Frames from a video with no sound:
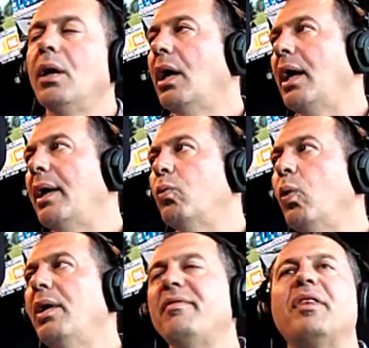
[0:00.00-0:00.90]
And
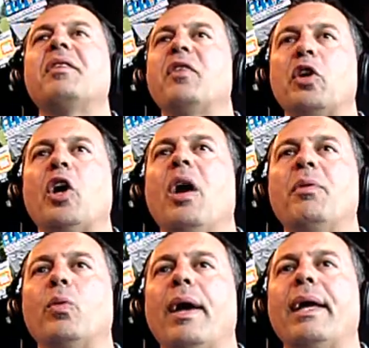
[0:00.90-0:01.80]
one very, very
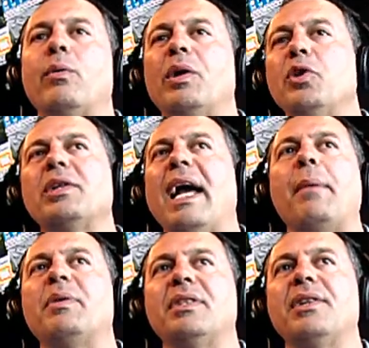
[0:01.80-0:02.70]
common way, and what usually
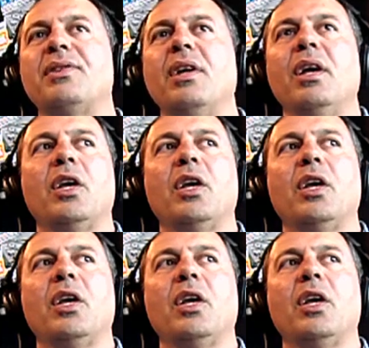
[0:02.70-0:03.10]
happens is,